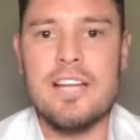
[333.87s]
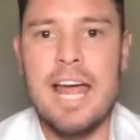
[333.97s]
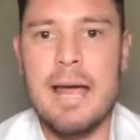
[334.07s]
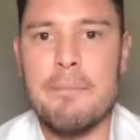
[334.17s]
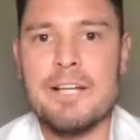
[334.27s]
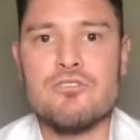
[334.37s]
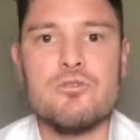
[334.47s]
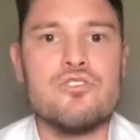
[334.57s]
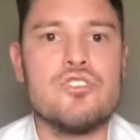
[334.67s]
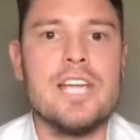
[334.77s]
how much
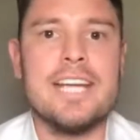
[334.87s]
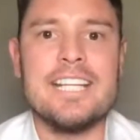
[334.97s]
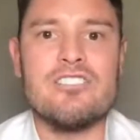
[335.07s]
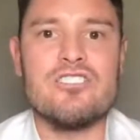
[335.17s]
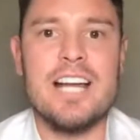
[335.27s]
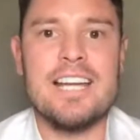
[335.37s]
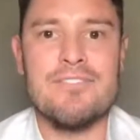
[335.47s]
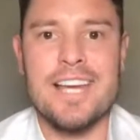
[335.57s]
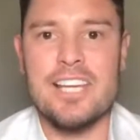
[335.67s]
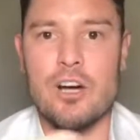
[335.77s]
would you get each day
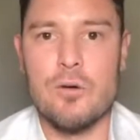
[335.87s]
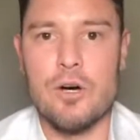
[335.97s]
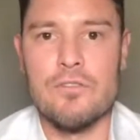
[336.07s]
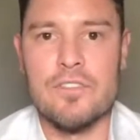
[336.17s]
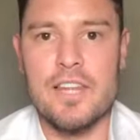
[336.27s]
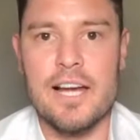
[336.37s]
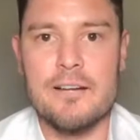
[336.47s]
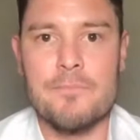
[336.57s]
if they go over that?